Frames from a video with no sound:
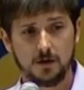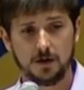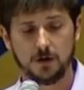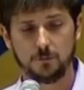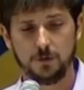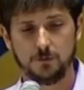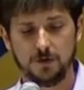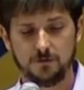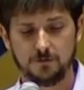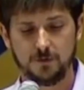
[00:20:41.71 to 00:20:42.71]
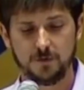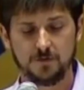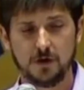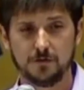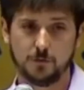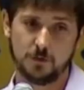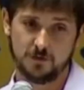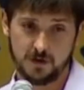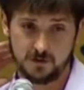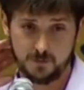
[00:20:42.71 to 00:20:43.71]
been very
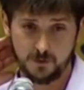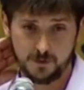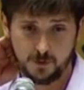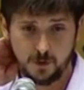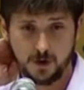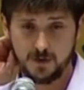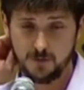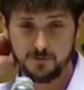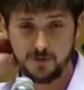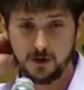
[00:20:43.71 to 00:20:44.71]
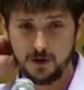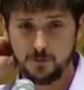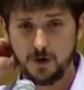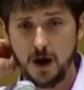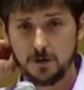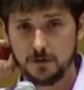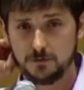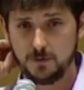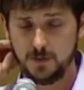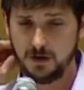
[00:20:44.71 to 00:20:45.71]
fortunate to build a program that I'm very proud
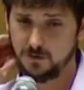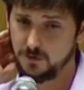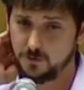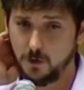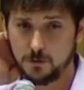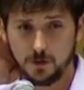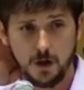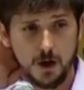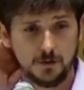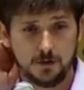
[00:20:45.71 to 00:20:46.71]
of. I mean, it's grown a lot.